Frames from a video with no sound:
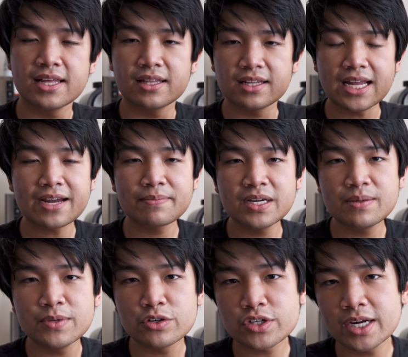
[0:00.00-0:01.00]
The
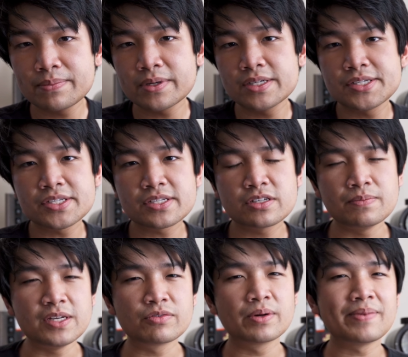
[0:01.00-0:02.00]
Moonshine Burrs to
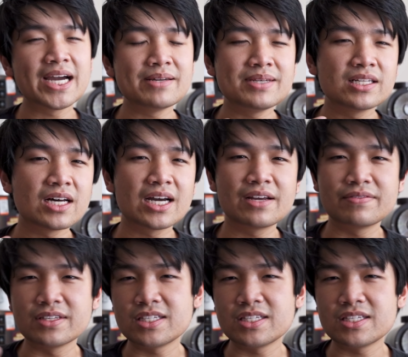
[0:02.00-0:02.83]
me remind me a lot of the